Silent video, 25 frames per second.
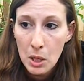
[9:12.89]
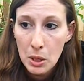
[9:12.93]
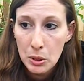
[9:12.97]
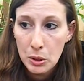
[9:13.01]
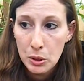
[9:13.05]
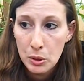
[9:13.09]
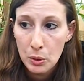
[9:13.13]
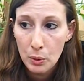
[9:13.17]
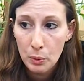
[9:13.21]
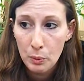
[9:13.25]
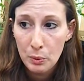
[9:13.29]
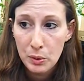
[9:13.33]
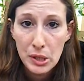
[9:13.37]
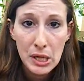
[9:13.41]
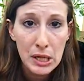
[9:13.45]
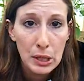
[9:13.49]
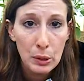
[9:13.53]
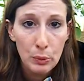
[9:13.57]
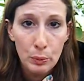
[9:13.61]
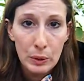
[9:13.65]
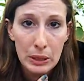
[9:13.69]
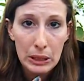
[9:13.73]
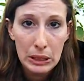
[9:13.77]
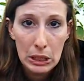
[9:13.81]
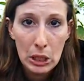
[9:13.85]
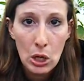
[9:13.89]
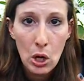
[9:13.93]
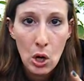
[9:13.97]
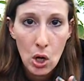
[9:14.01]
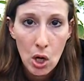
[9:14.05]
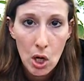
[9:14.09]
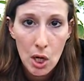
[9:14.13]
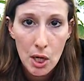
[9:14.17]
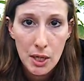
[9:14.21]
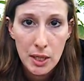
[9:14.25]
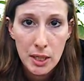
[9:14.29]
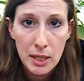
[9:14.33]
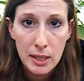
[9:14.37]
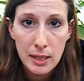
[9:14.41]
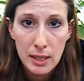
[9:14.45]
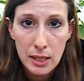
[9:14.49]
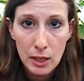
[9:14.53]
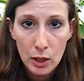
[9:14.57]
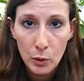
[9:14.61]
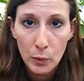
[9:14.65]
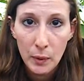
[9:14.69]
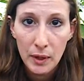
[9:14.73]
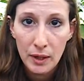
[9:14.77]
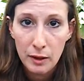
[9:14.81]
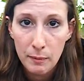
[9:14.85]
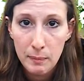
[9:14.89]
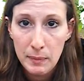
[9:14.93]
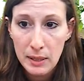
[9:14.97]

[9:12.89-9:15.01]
So it was like really hard to deal with